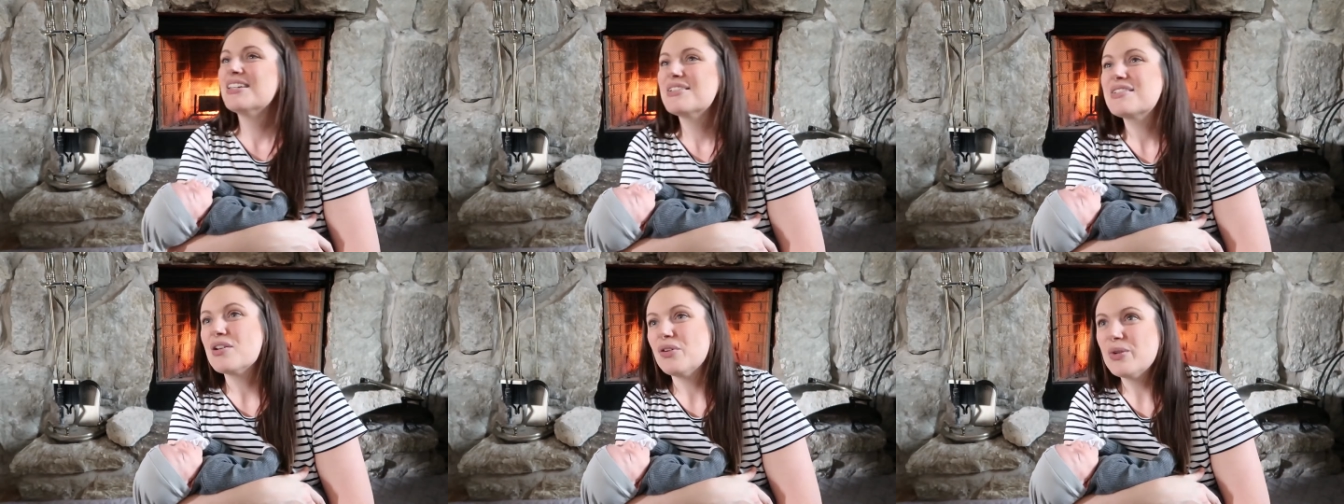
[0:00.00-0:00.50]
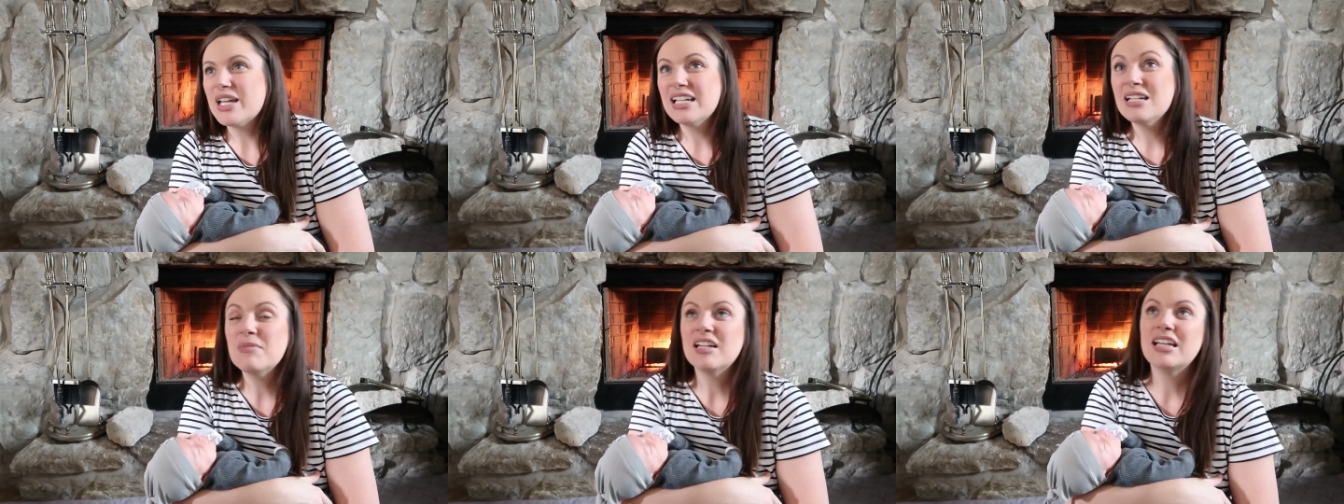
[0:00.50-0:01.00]
so we get
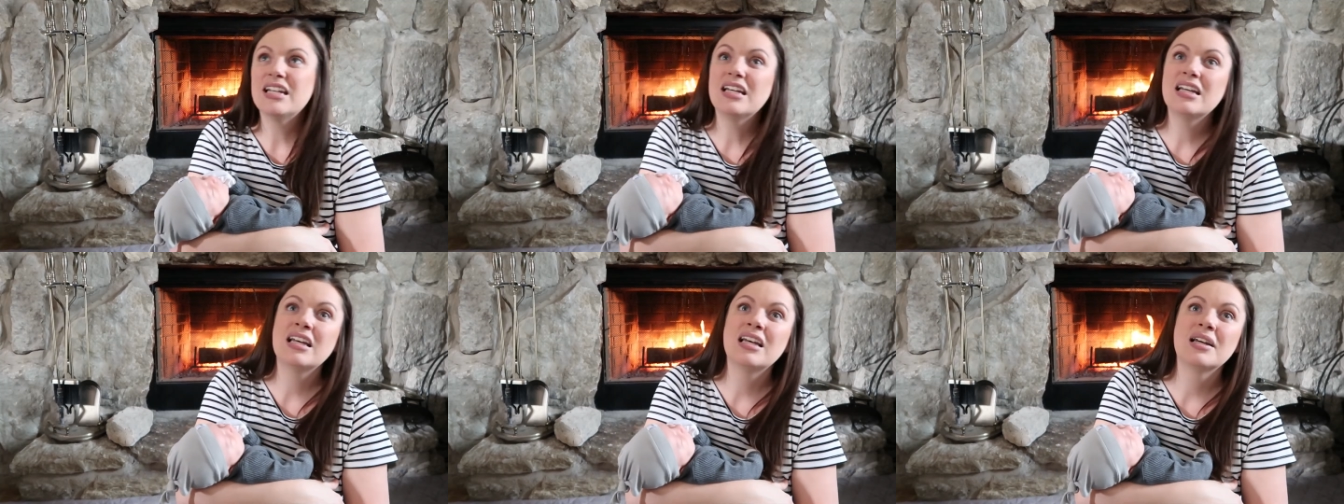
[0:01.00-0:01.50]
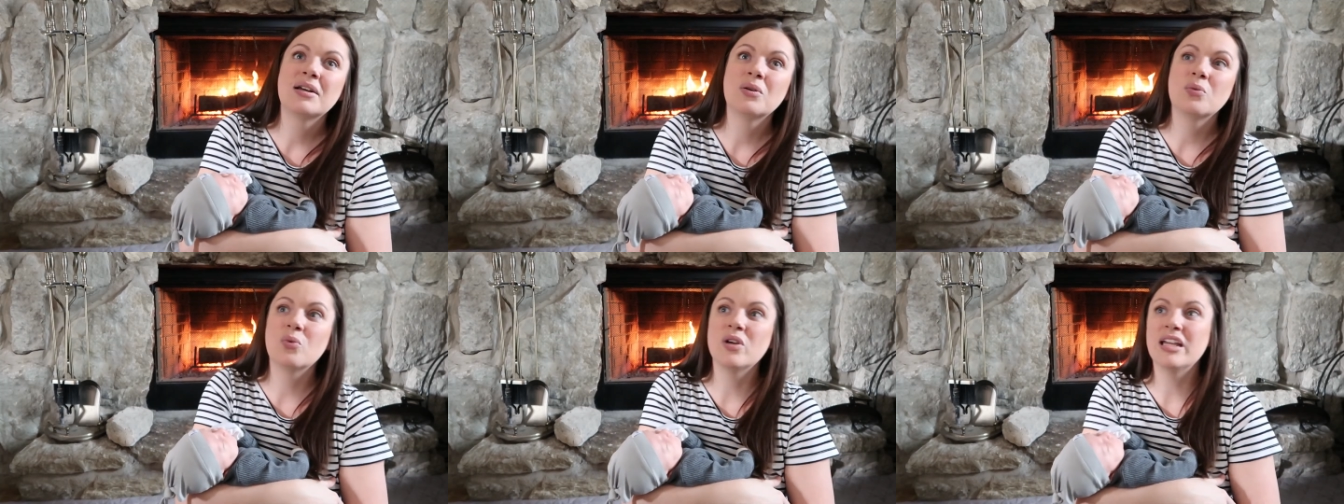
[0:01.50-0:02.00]
admitted.
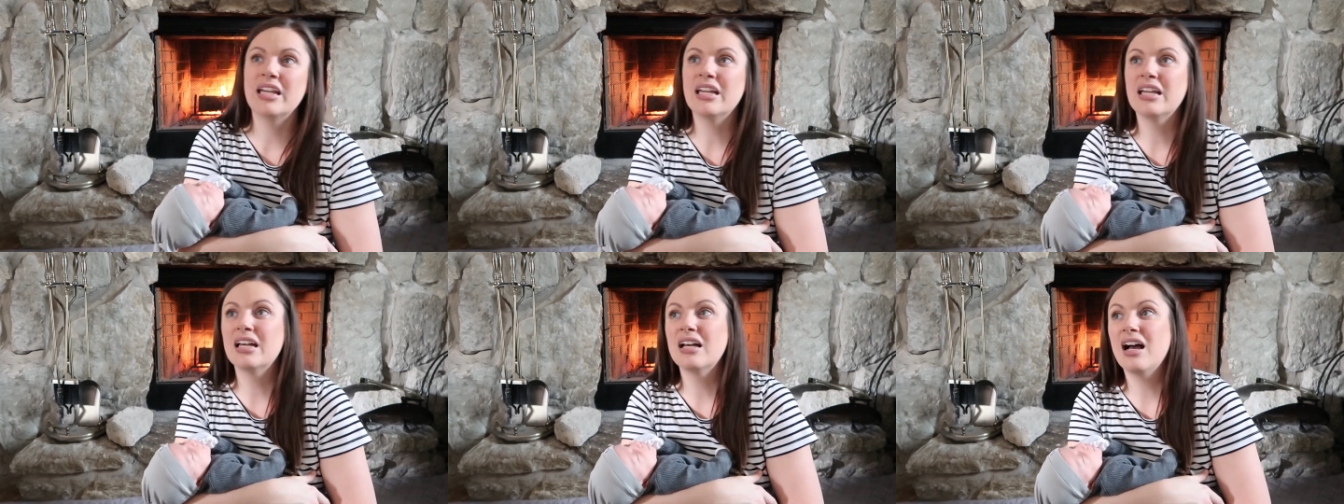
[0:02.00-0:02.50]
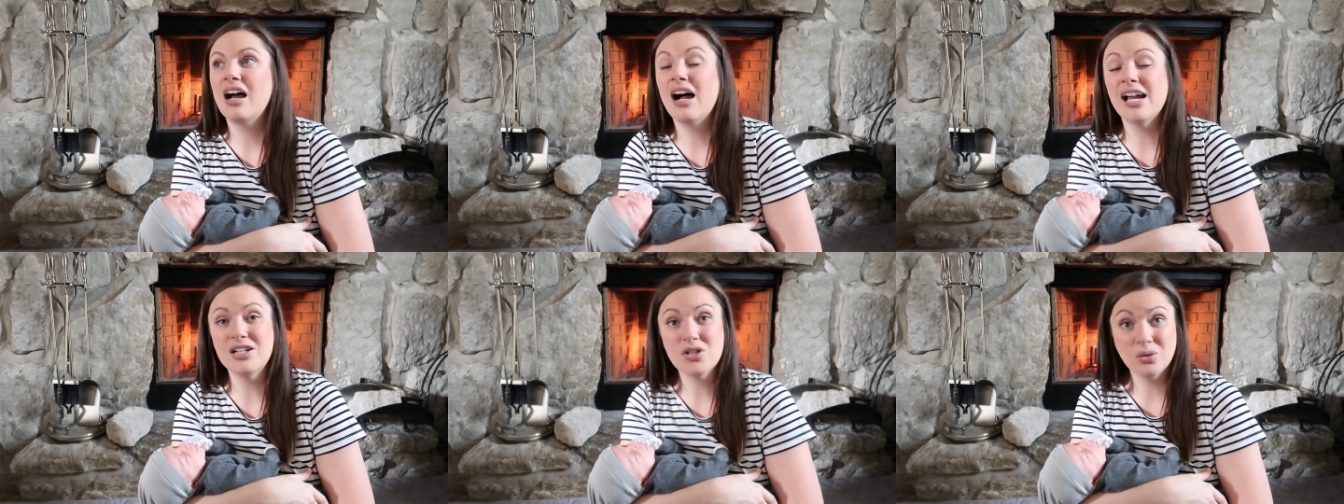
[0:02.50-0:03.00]
We,
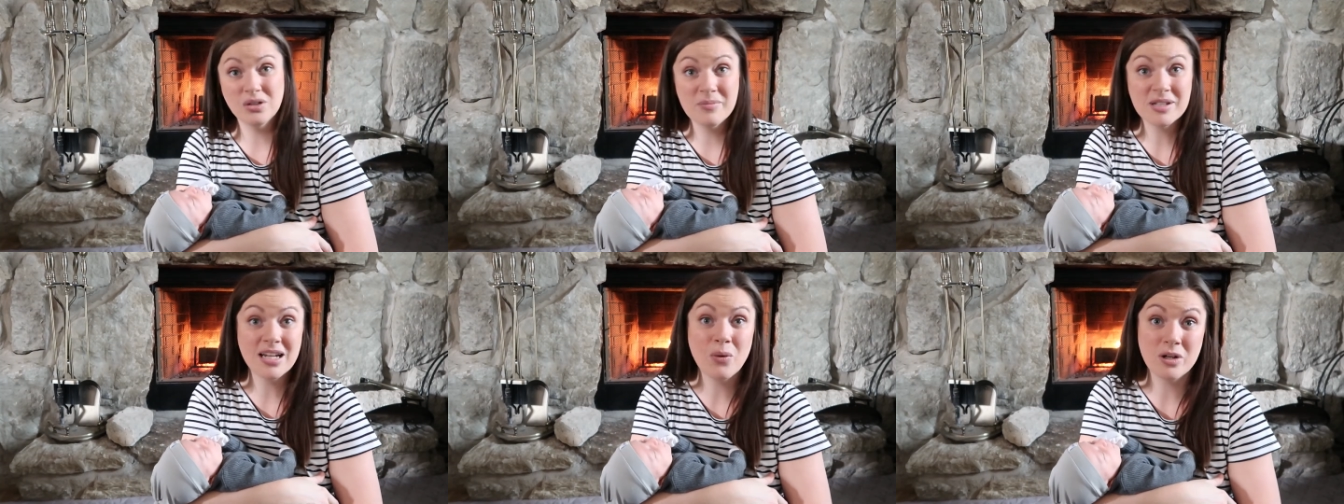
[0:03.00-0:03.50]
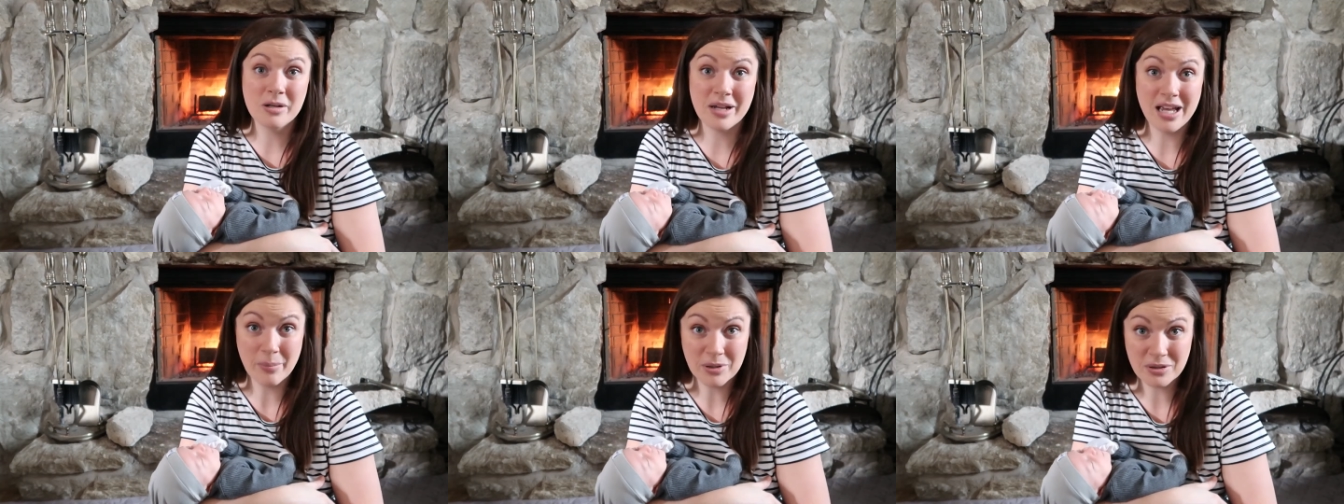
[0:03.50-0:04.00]
I told them that I wanted
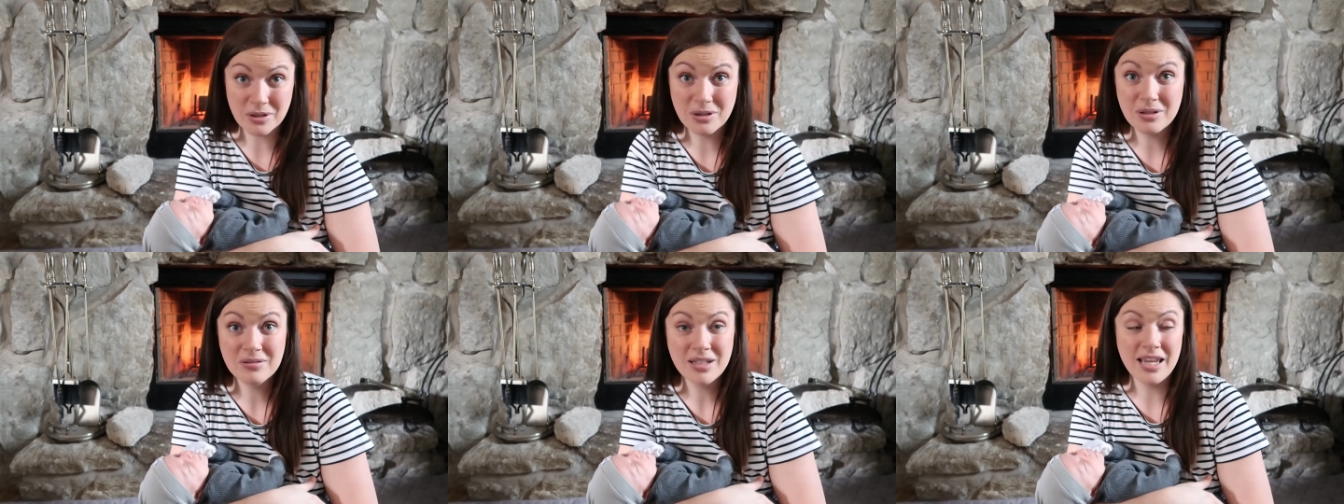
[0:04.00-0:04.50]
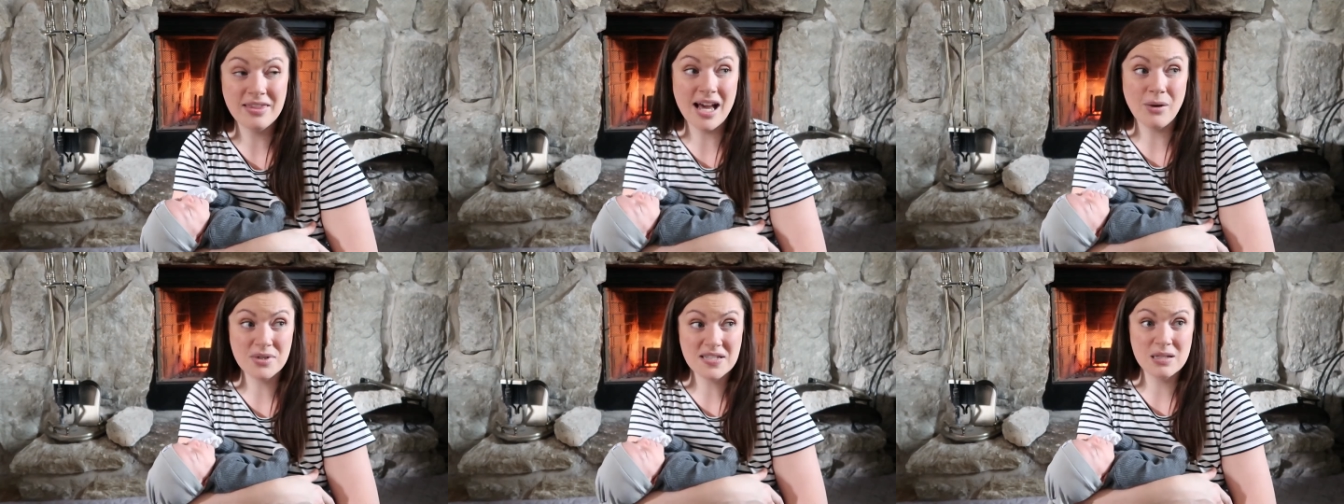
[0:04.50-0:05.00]
my epidural and
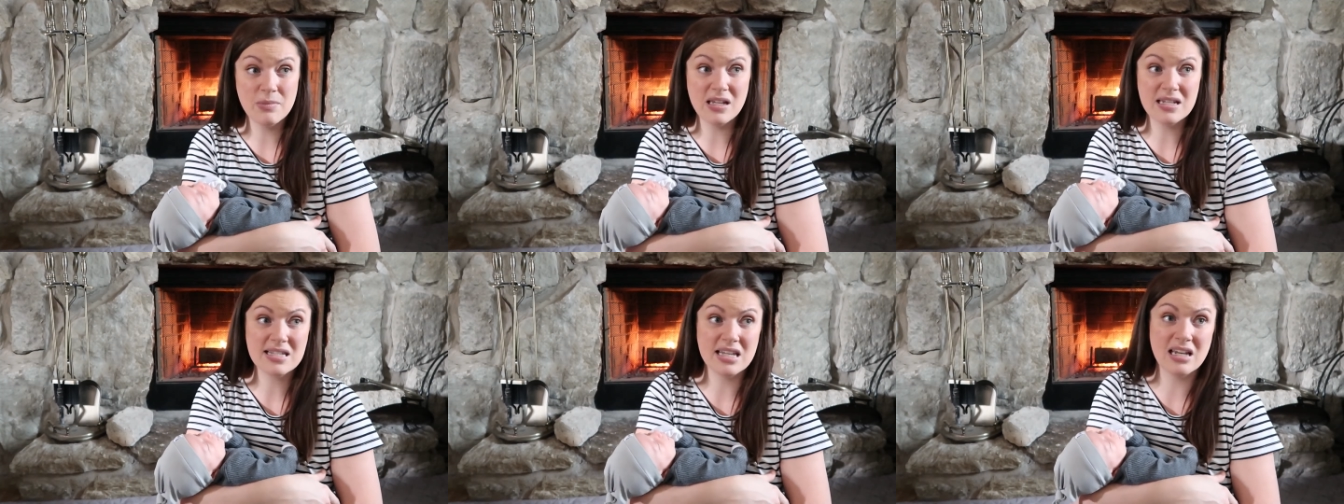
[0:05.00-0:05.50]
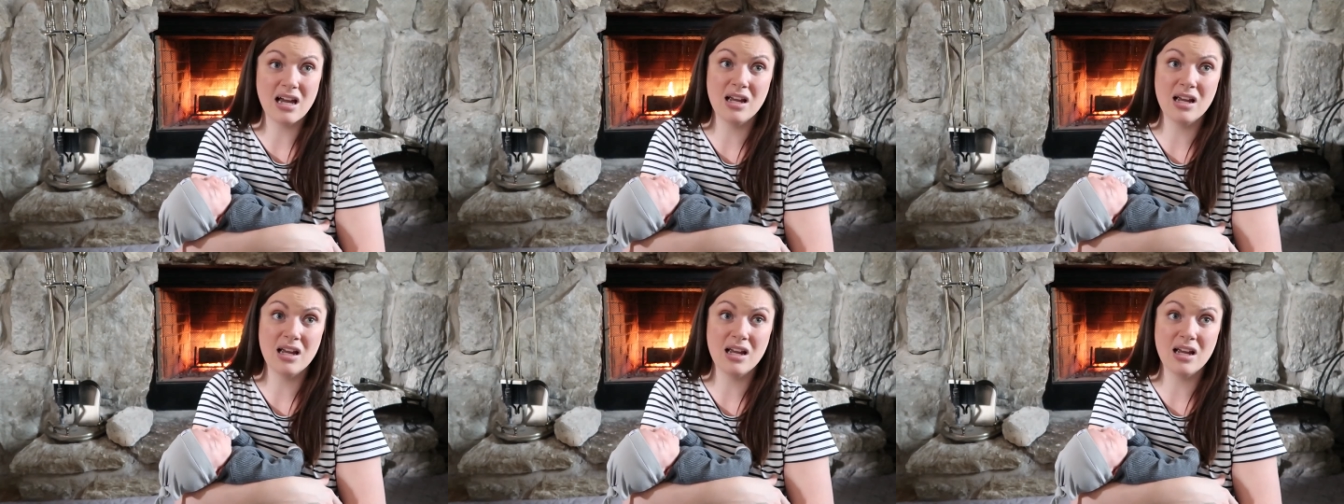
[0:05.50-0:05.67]
that was the biggest thing.